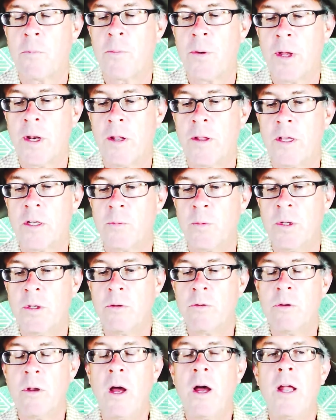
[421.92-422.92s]
fall prey to this. We
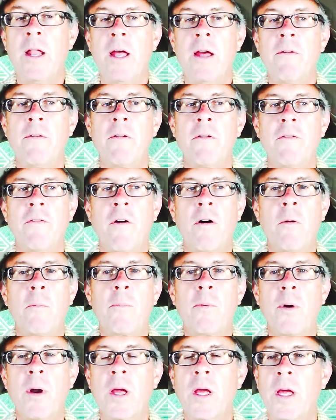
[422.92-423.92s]
do not have to
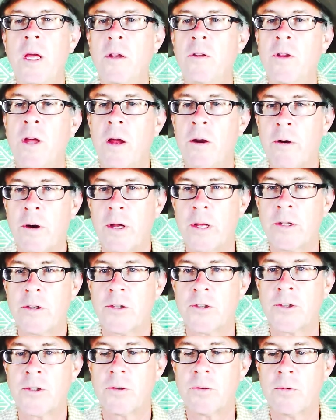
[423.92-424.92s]
fall prey to
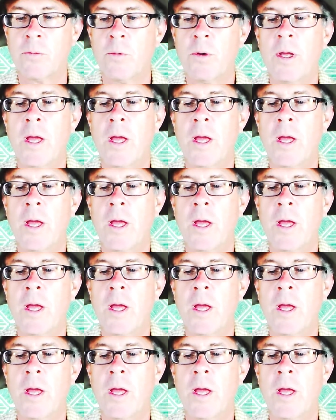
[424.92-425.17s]
arrogance.